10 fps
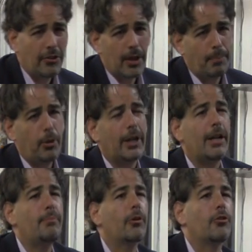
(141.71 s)
To put it
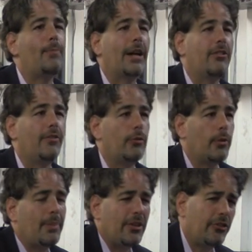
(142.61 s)
in perspective, it
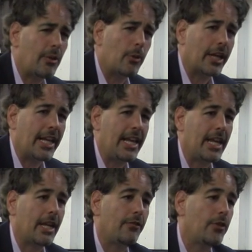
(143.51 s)
would be somewhat
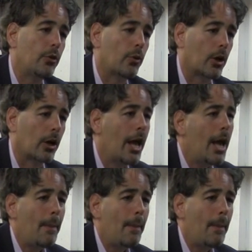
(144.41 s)
akin if you were